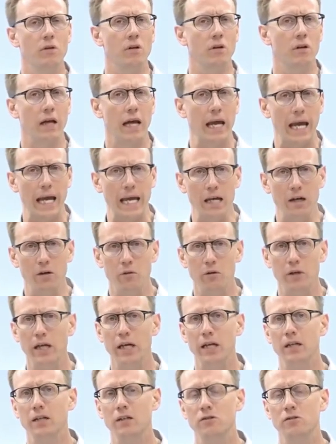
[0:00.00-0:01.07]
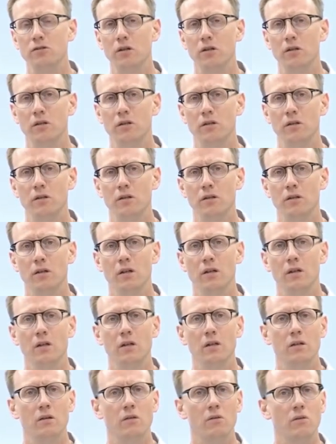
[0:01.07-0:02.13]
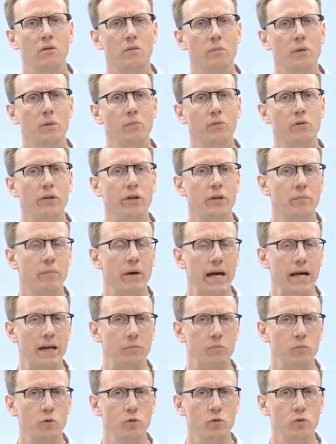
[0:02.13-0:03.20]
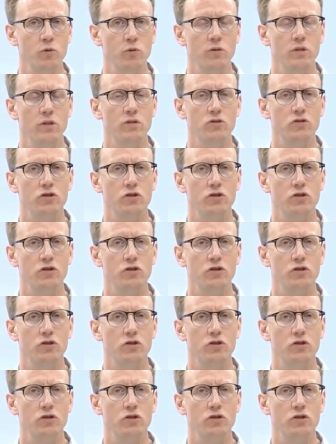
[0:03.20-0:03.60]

are angry at each other, or people are in a bad mood.